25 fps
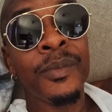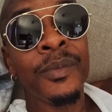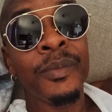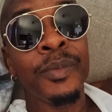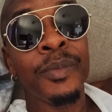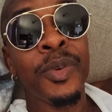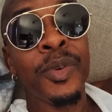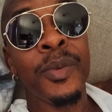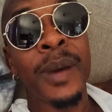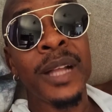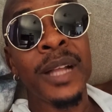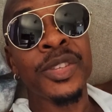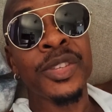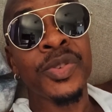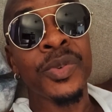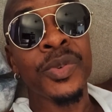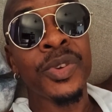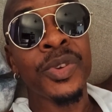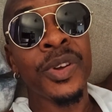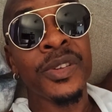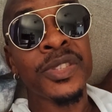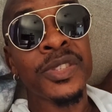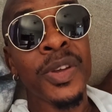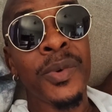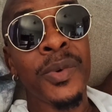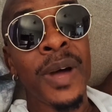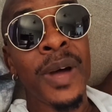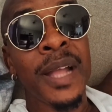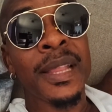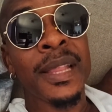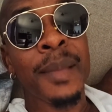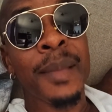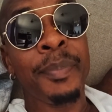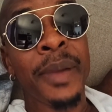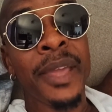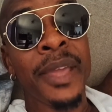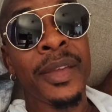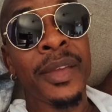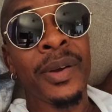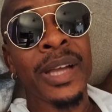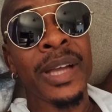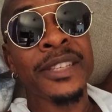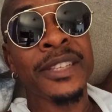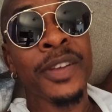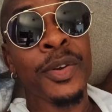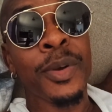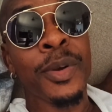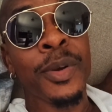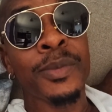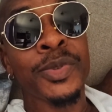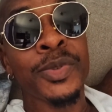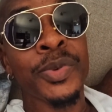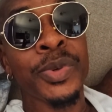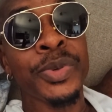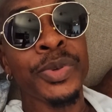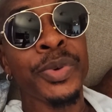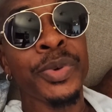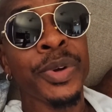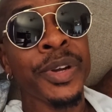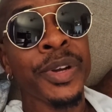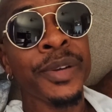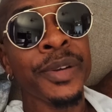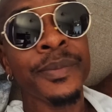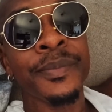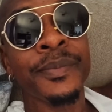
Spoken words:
Boom and throw down some water upon you as you come through the door.